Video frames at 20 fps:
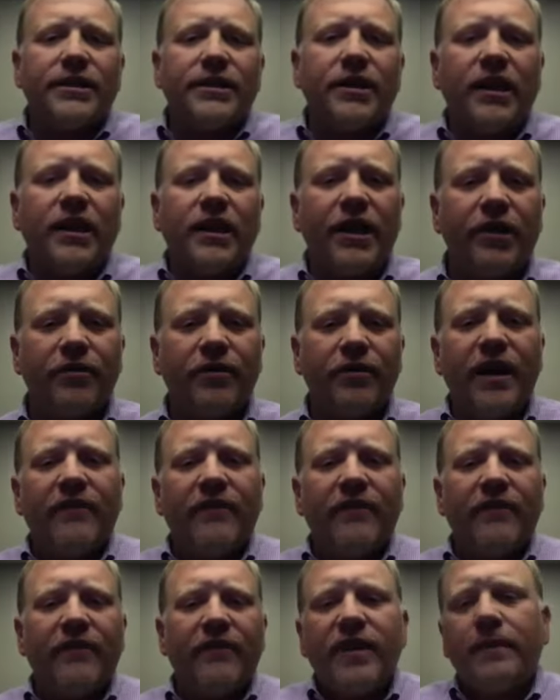hear and
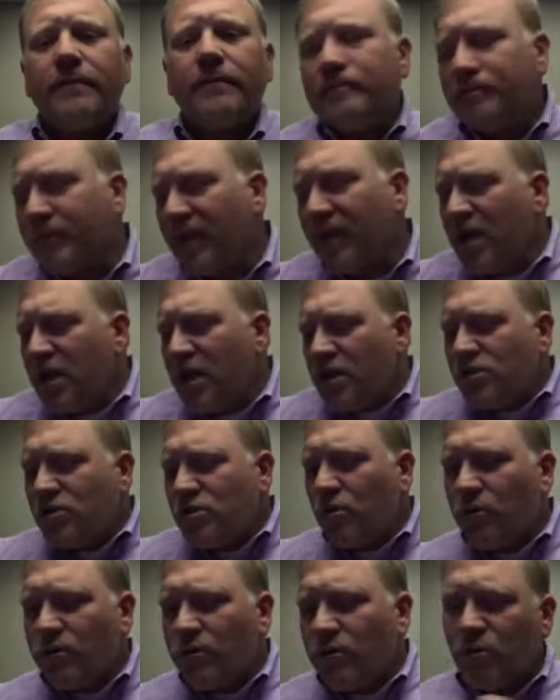everything.
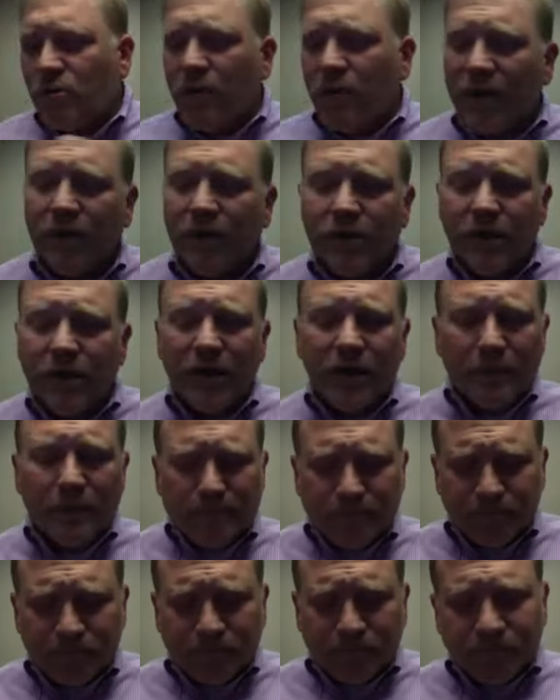So here,
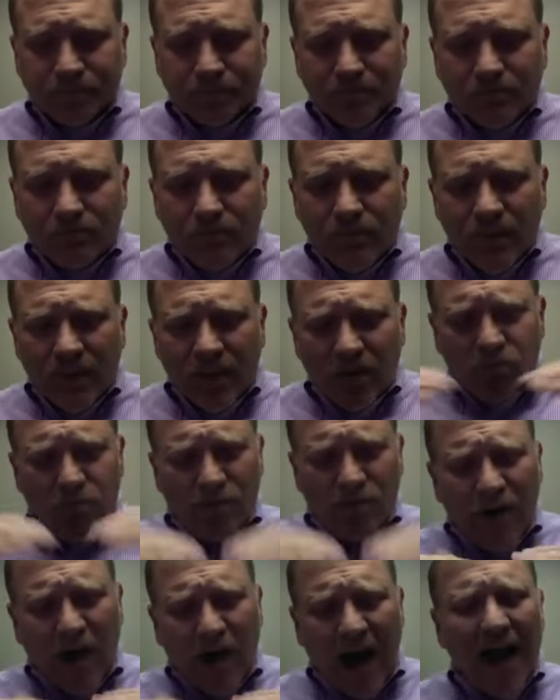
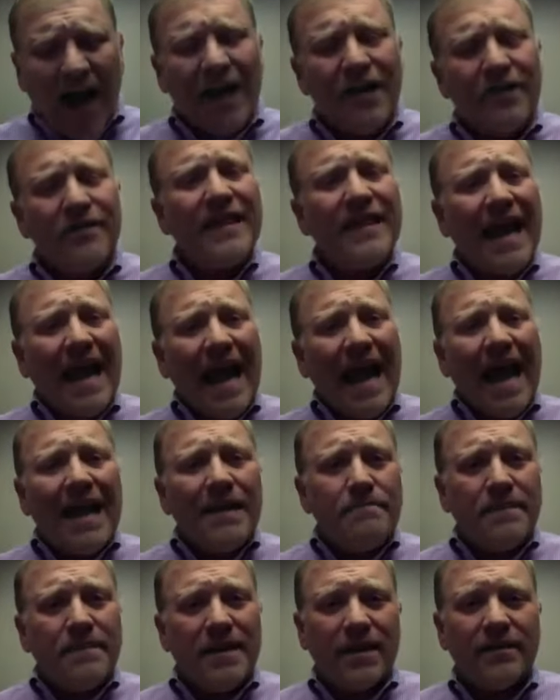when we're hiring that
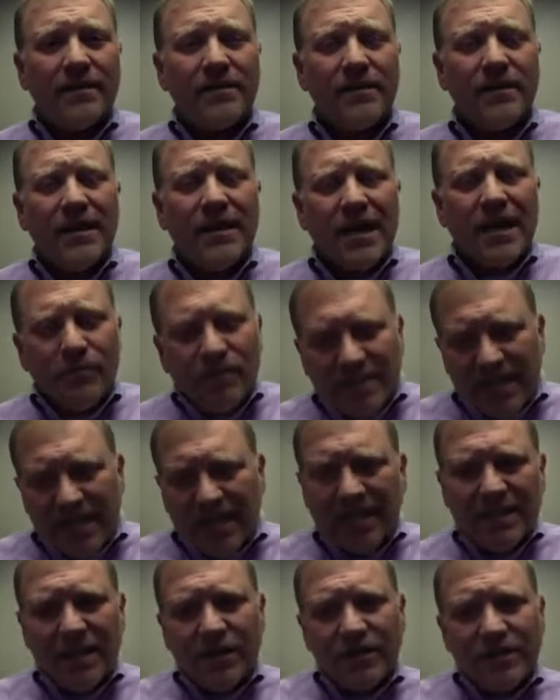admin
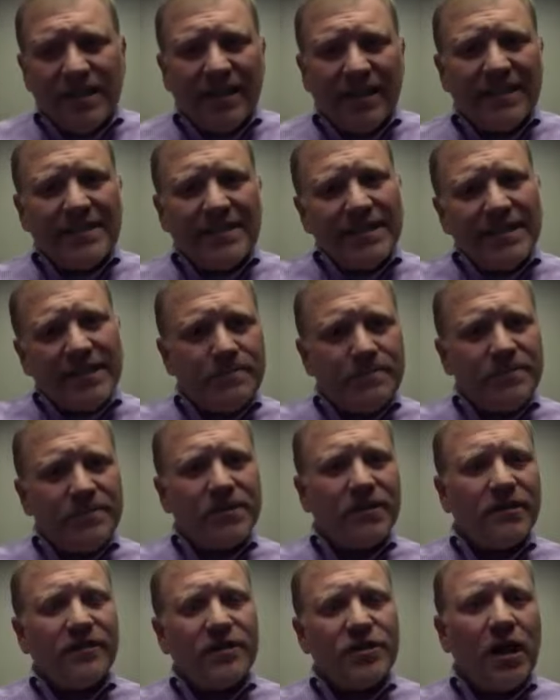and they're taking
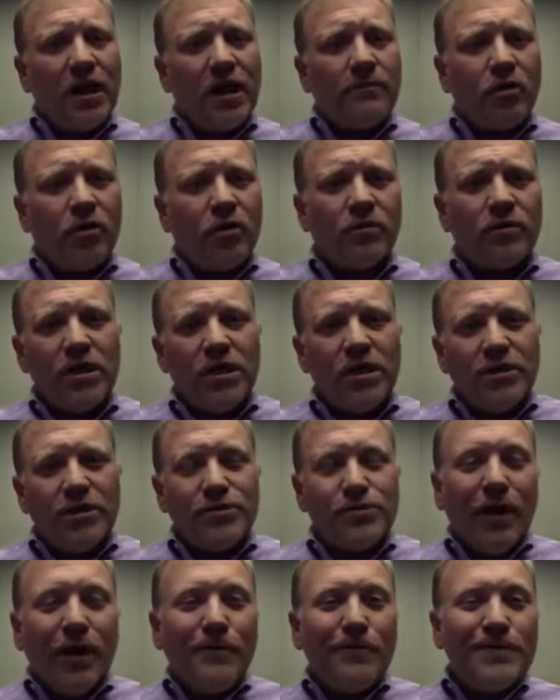60% of the job role.
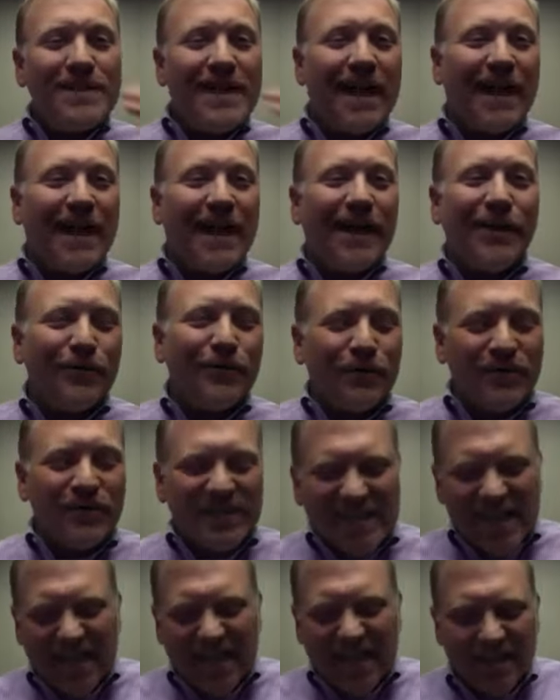So I always kind of go through
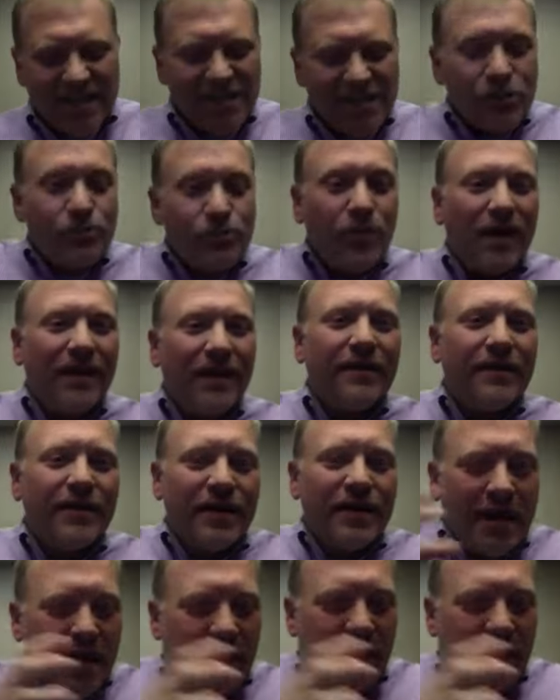and say, this is what the